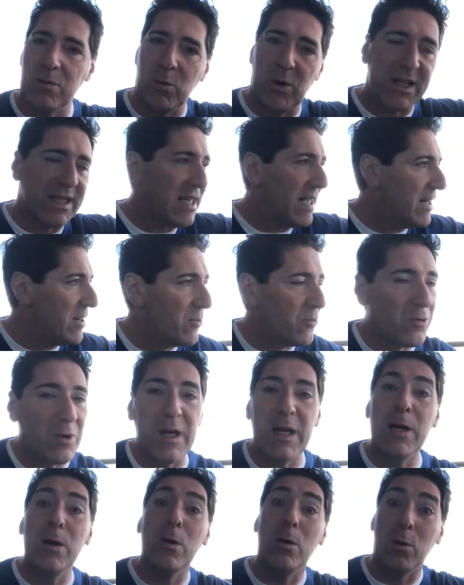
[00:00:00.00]
what's in the
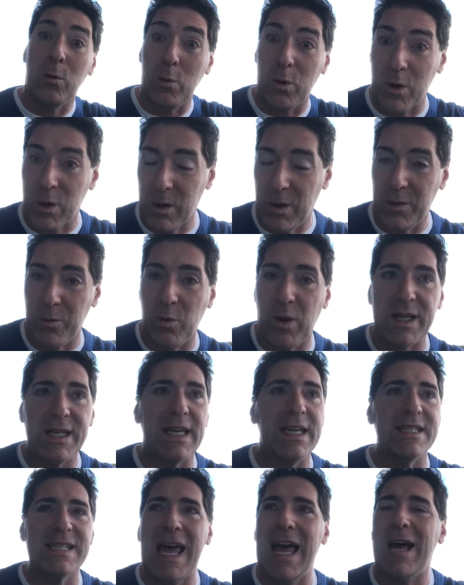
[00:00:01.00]
real world, what
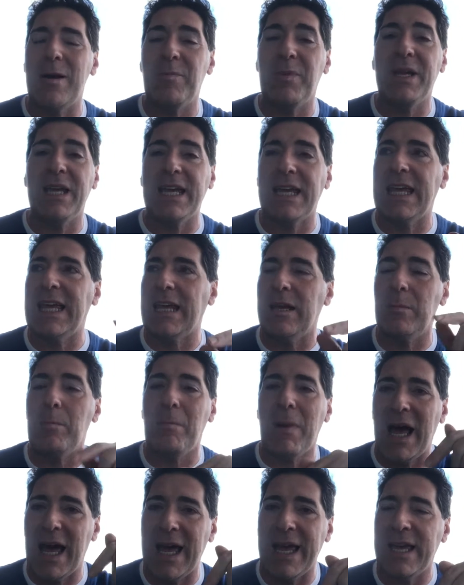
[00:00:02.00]
is happening in
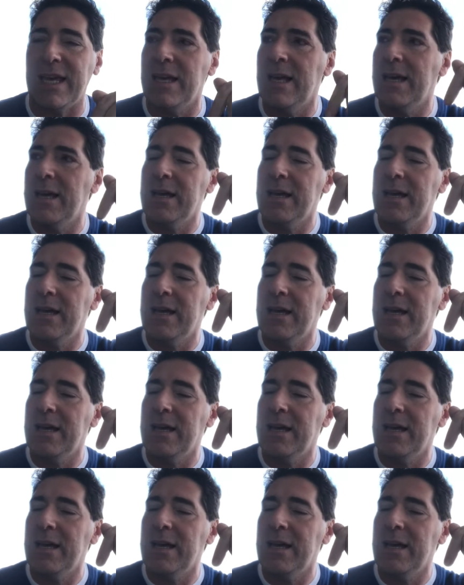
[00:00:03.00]
my